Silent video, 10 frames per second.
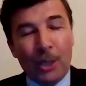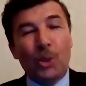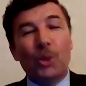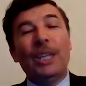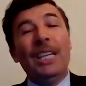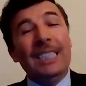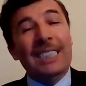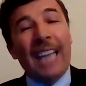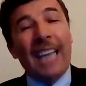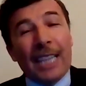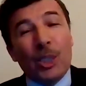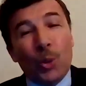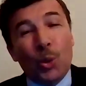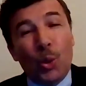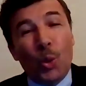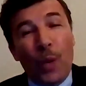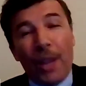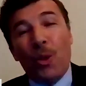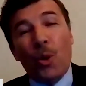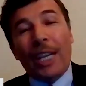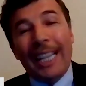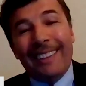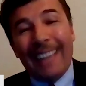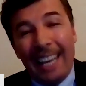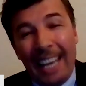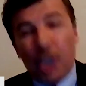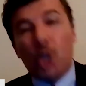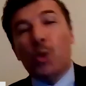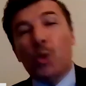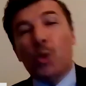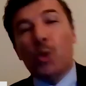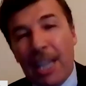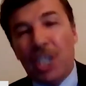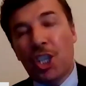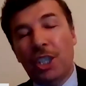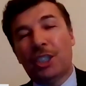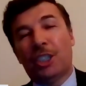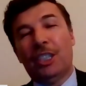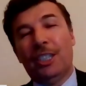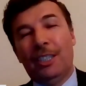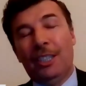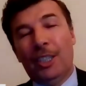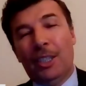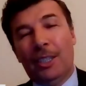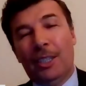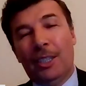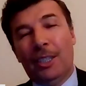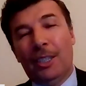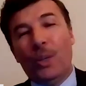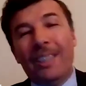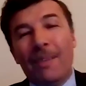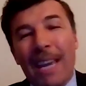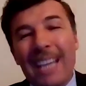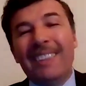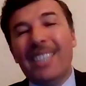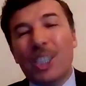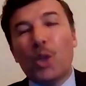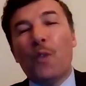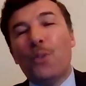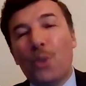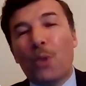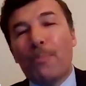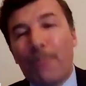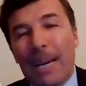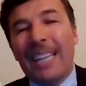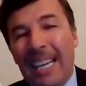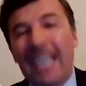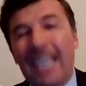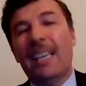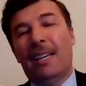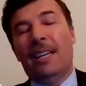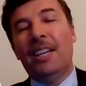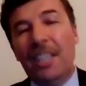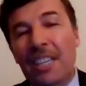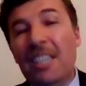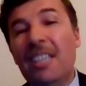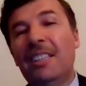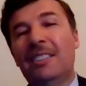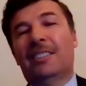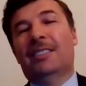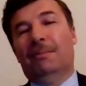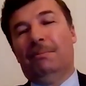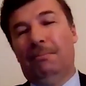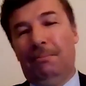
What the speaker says: So reason has to do with your intellectual dimensions, with the maintenance of your bodily needs.